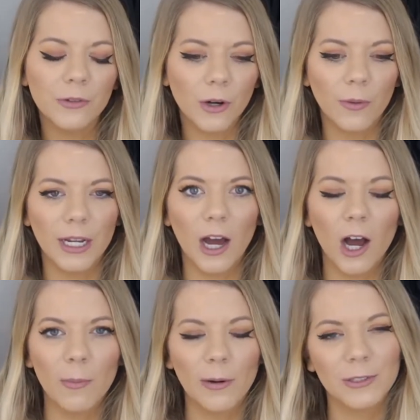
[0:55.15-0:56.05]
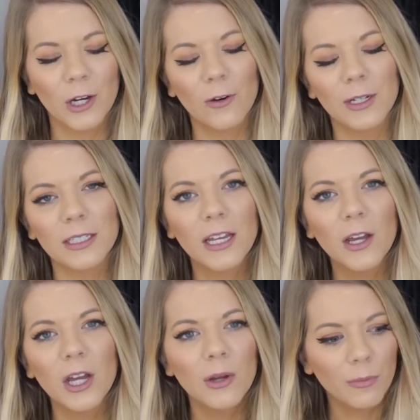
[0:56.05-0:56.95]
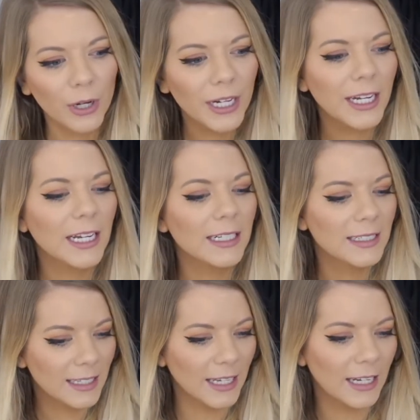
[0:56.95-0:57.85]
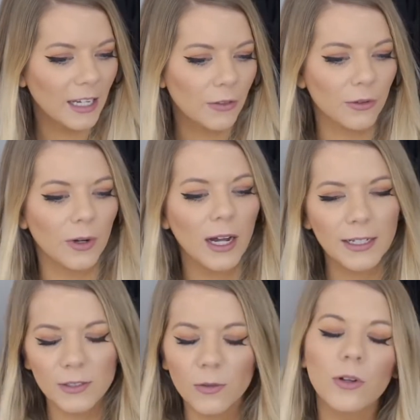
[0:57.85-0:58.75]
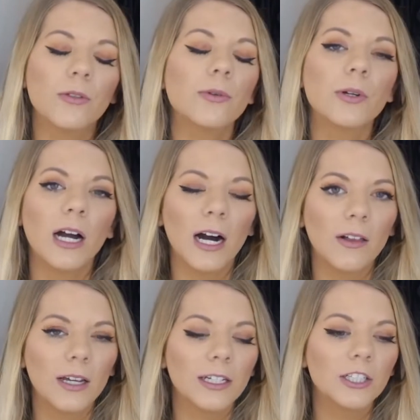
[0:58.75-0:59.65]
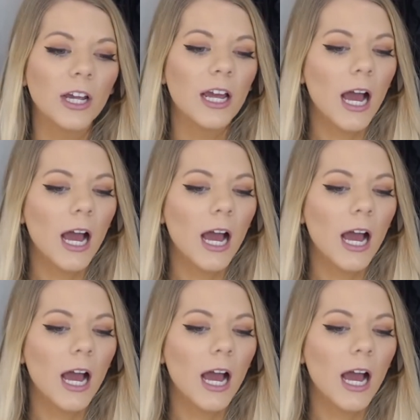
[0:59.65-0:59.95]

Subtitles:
Growing up, I was always pretty skinny through high school, through college.